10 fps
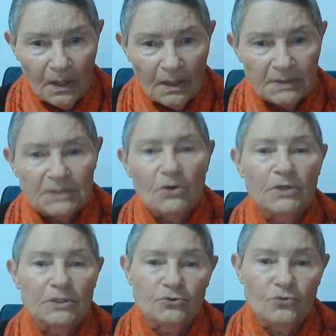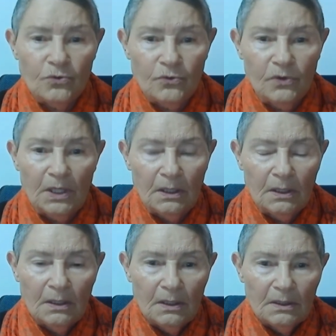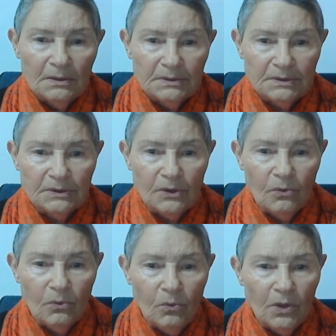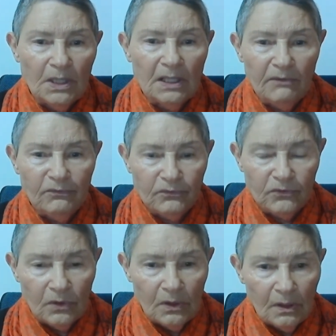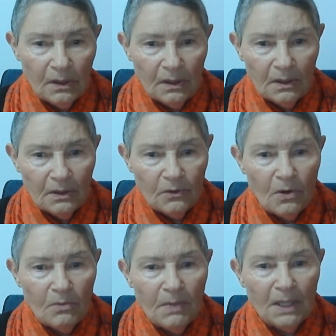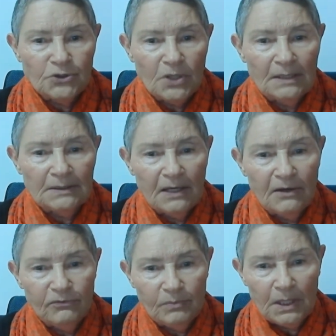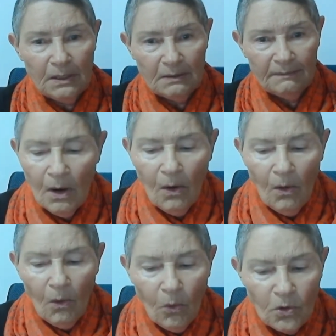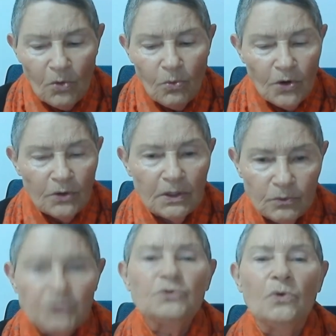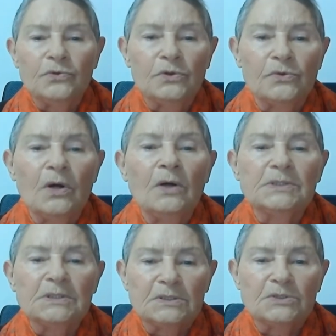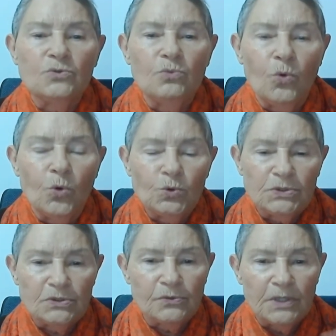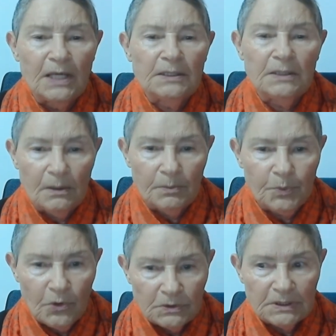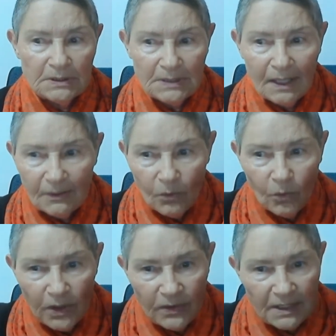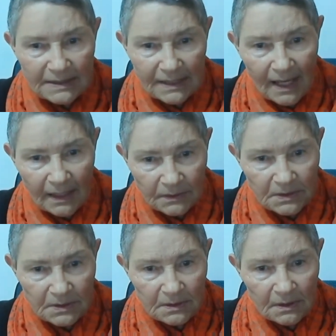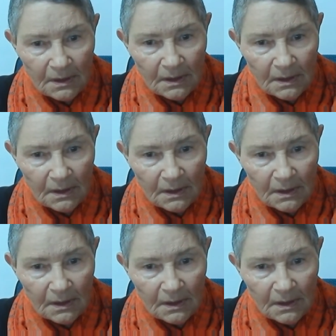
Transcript: is so extraordinary. So what a gift, you know, my child gave me. All the work that we do on the ground is towards creating a process, like with these ants,